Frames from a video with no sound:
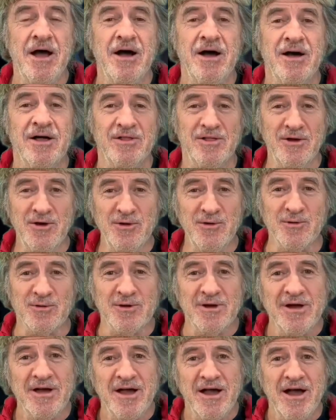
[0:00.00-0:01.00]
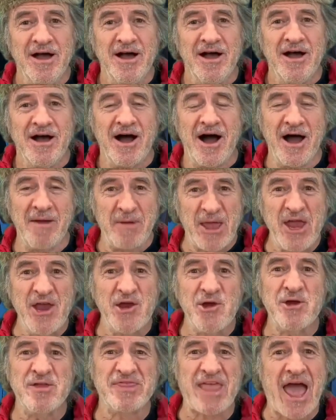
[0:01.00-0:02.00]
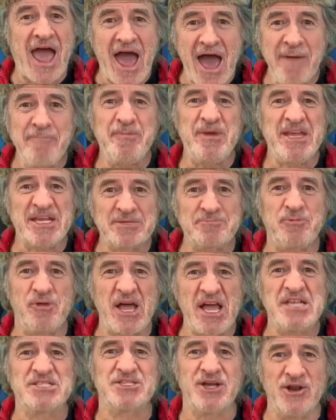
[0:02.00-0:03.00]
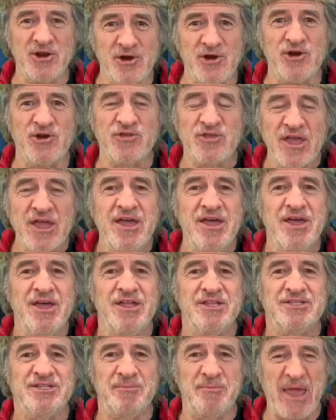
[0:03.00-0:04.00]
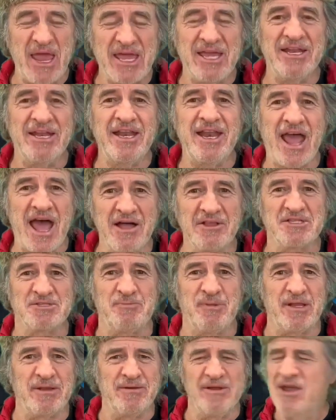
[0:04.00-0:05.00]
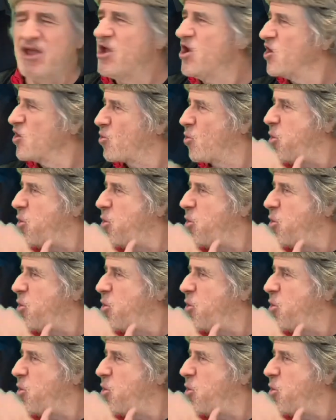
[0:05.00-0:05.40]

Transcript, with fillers: Hello, I'm here at the happiest place on earth to make an announcement.